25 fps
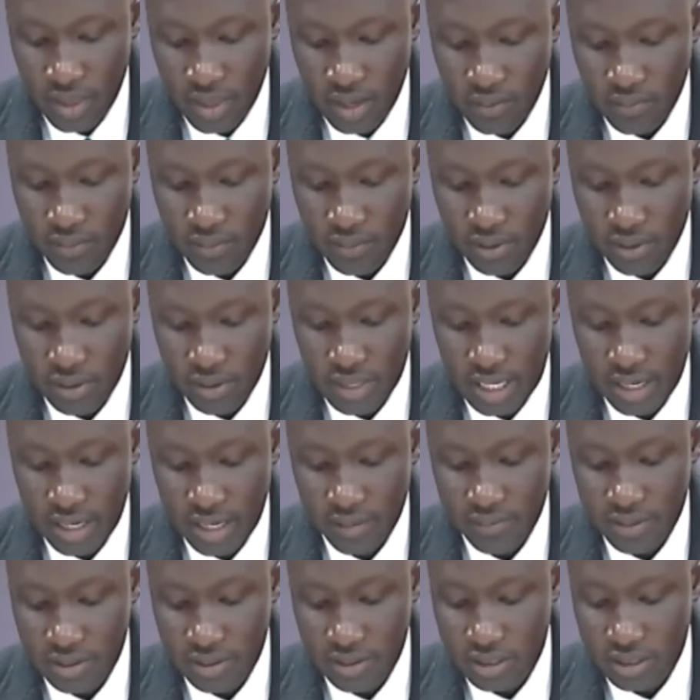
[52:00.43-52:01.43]
for the
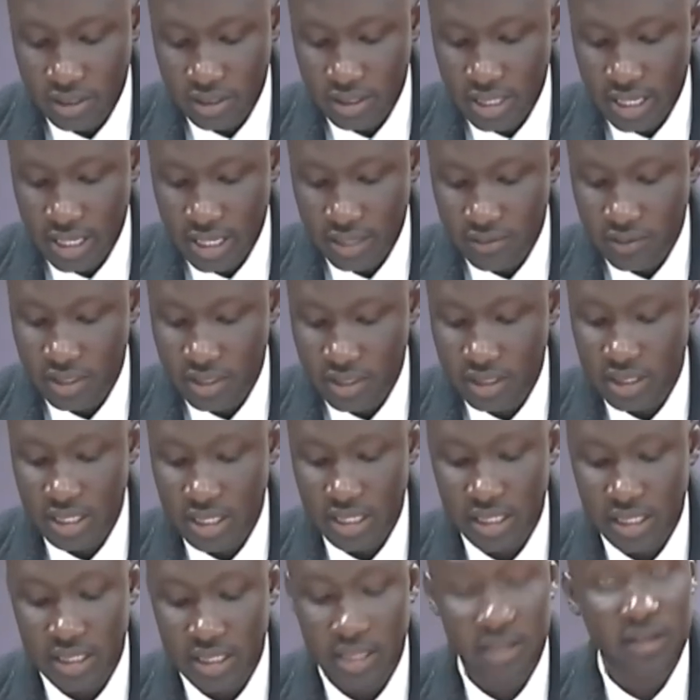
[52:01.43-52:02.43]
approach that
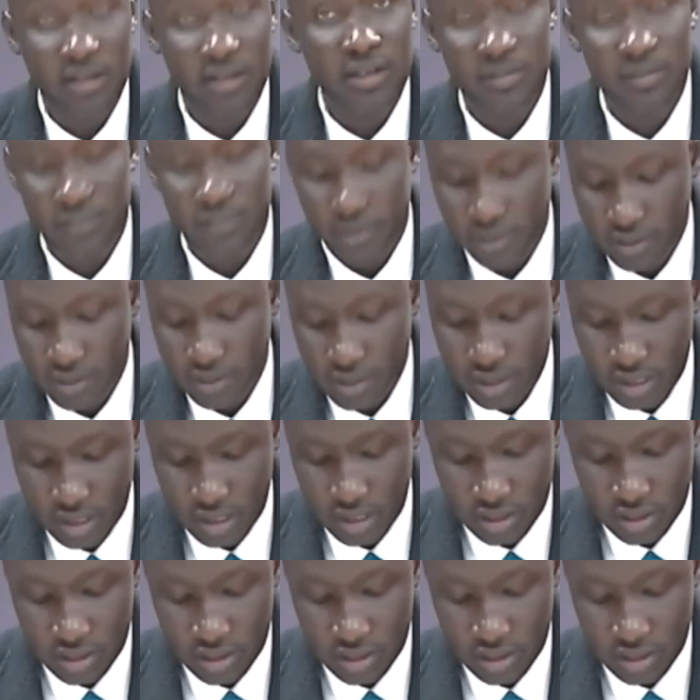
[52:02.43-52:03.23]
Queensland is going forward.